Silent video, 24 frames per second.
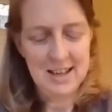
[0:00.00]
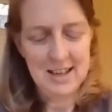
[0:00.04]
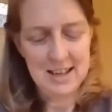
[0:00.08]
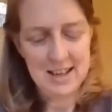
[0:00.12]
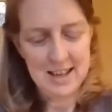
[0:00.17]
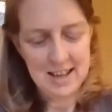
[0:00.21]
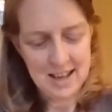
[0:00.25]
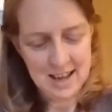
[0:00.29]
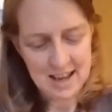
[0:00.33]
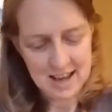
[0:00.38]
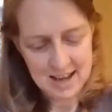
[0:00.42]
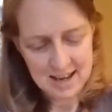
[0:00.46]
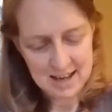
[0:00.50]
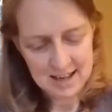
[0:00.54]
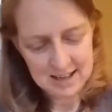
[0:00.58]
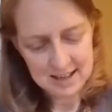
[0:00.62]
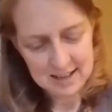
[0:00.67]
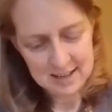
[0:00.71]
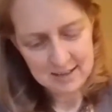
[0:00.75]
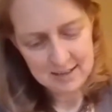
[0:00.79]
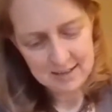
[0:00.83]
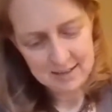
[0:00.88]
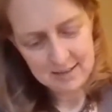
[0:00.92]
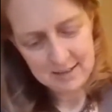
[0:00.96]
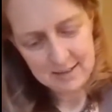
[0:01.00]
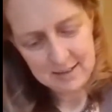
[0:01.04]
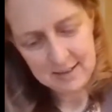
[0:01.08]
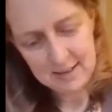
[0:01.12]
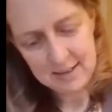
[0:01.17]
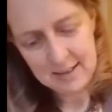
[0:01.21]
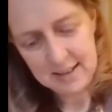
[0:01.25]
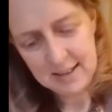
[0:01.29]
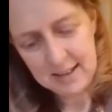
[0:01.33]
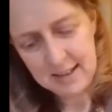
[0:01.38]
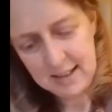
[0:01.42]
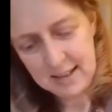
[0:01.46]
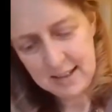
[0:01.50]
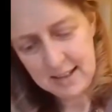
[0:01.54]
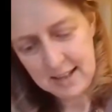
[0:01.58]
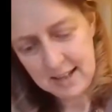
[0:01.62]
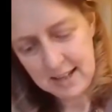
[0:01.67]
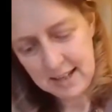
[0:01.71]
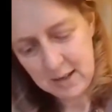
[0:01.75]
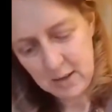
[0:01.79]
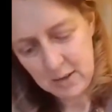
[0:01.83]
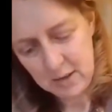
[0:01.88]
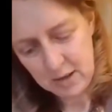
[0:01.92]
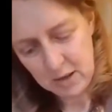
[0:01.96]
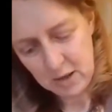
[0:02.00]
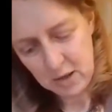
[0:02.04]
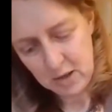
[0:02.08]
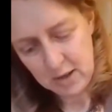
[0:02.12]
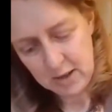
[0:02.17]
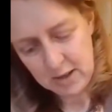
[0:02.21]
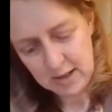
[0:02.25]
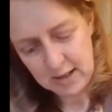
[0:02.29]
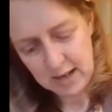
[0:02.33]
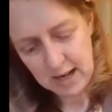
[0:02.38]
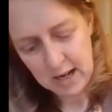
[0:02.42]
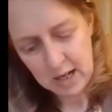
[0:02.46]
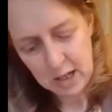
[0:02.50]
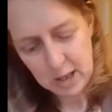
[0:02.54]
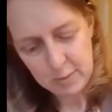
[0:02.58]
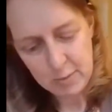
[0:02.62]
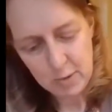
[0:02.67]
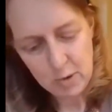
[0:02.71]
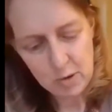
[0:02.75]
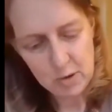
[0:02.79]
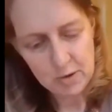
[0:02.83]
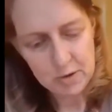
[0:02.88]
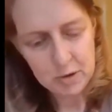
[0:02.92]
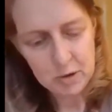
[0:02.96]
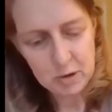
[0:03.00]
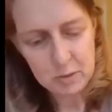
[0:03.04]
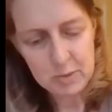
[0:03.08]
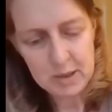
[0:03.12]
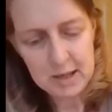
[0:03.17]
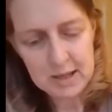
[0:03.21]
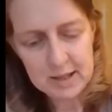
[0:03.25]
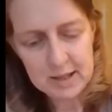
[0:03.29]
and stick it onto a sketchbook, onto a piece of